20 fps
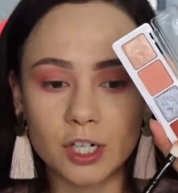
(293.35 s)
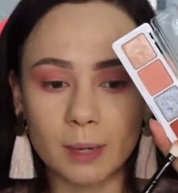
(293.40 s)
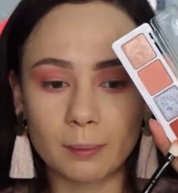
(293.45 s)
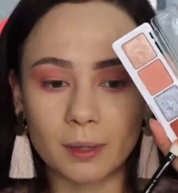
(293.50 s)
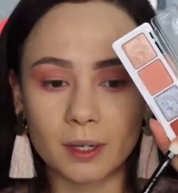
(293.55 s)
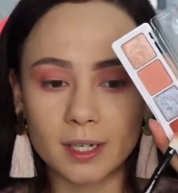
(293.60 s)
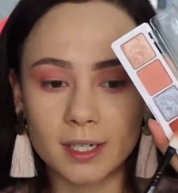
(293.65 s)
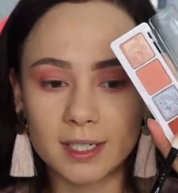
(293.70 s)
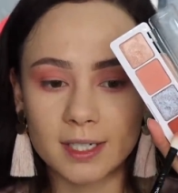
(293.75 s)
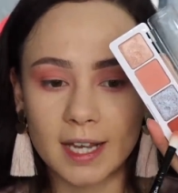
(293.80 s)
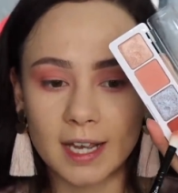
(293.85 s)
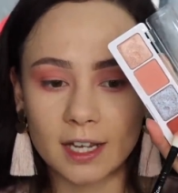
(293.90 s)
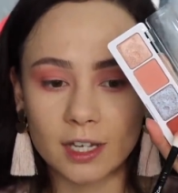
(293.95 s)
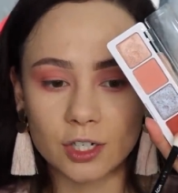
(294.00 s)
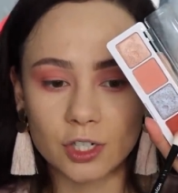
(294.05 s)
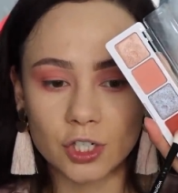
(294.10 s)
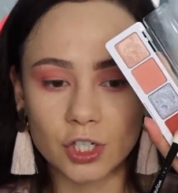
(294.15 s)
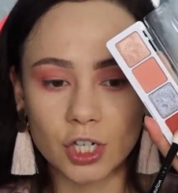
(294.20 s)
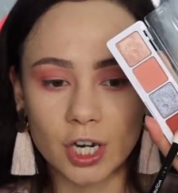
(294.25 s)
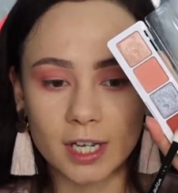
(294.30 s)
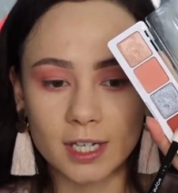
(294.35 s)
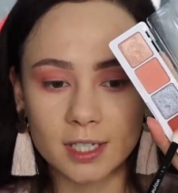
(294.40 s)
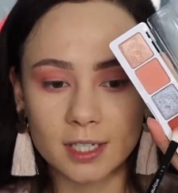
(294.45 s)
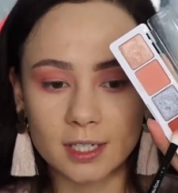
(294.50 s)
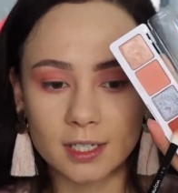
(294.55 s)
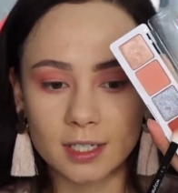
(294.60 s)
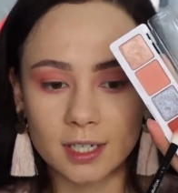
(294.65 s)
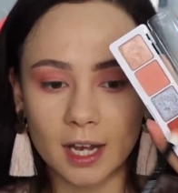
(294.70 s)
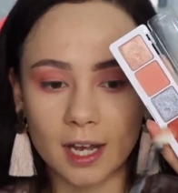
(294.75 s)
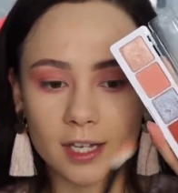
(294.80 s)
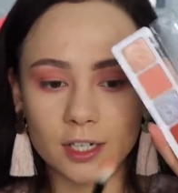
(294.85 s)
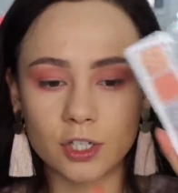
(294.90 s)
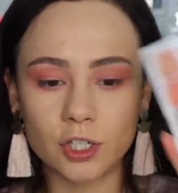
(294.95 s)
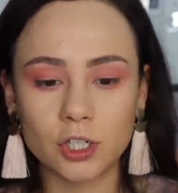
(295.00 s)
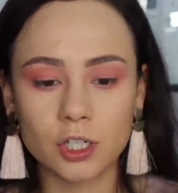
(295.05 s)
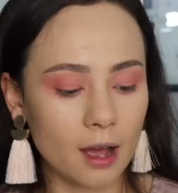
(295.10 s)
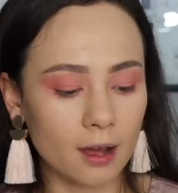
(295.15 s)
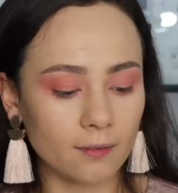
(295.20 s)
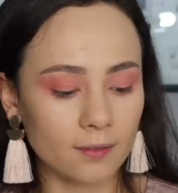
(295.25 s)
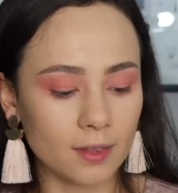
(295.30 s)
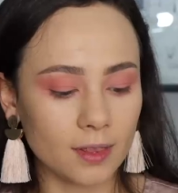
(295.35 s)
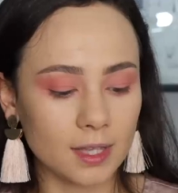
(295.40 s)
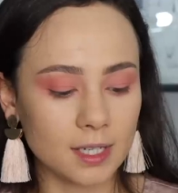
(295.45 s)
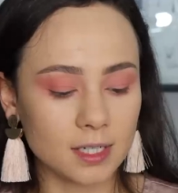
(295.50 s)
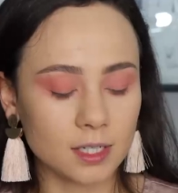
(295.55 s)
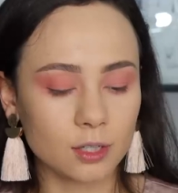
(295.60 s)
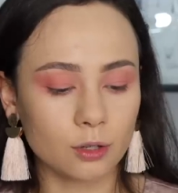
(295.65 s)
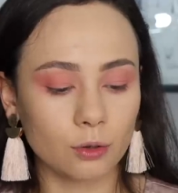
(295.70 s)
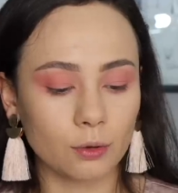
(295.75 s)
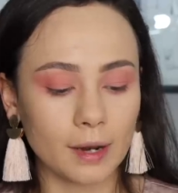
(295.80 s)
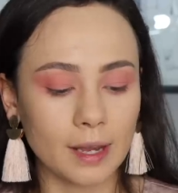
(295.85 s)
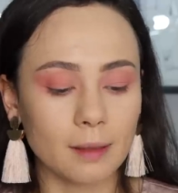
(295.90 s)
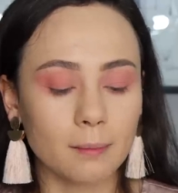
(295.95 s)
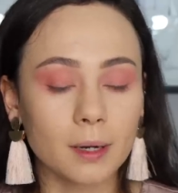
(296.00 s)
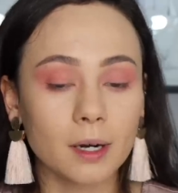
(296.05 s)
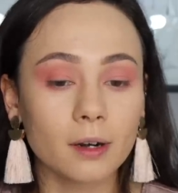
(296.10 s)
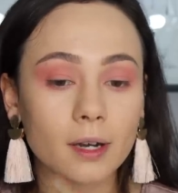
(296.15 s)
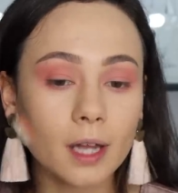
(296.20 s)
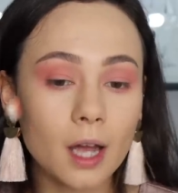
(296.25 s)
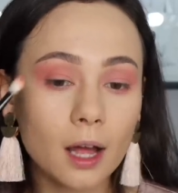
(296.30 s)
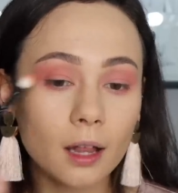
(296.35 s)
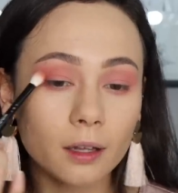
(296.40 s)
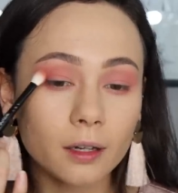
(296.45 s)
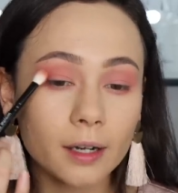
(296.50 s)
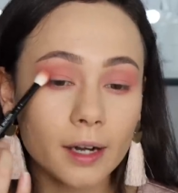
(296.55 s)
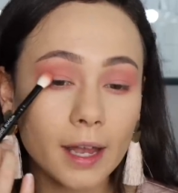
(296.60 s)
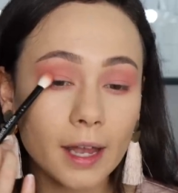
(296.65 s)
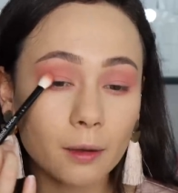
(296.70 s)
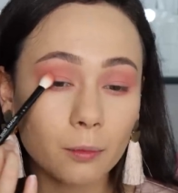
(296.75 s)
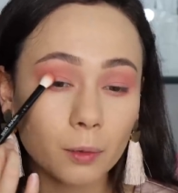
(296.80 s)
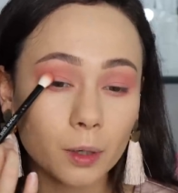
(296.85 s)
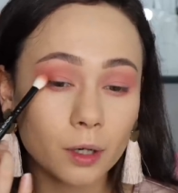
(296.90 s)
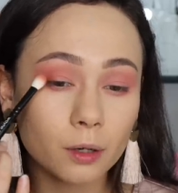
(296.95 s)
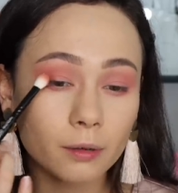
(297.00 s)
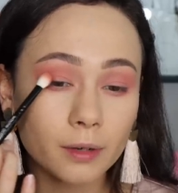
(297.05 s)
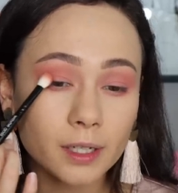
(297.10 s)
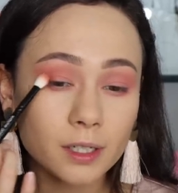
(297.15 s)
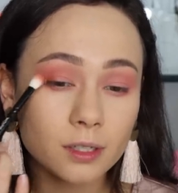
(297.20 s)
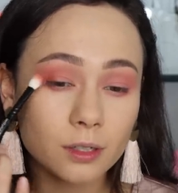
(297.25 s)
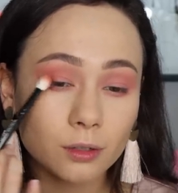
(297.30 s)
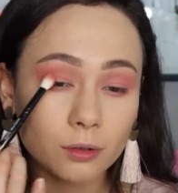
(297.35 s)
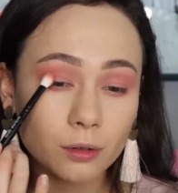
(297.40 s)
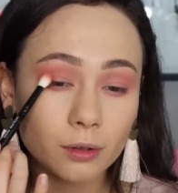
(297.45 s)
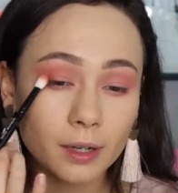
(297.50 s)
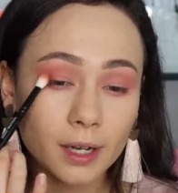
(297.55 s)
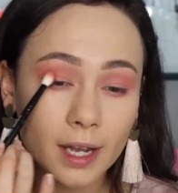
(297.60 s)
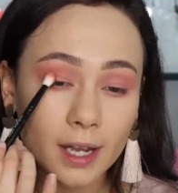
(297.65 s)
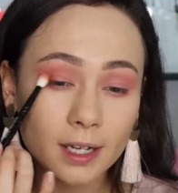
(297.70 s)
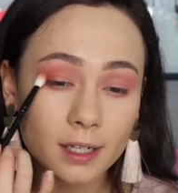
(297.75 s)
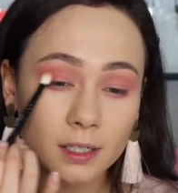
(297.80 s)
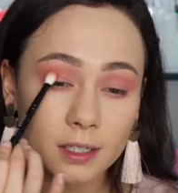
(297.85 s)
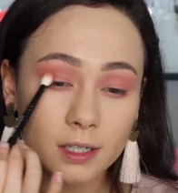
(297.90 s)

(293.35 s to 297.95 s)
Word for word: I'm going to take just a touch of this cranberry color and we're going to create